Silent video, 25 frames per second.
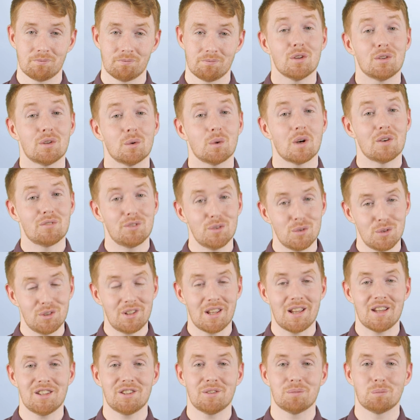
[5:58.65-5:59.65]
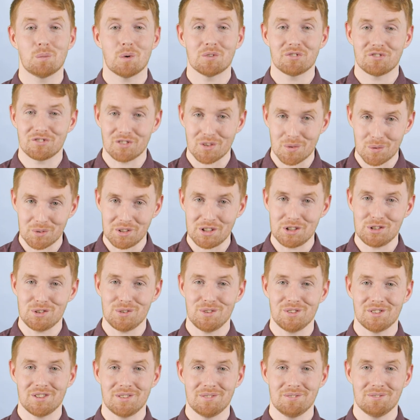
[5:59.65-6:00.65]
So have you guessed what phone he's
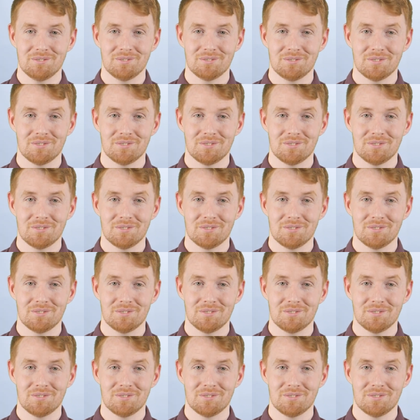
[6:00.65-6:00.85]
using?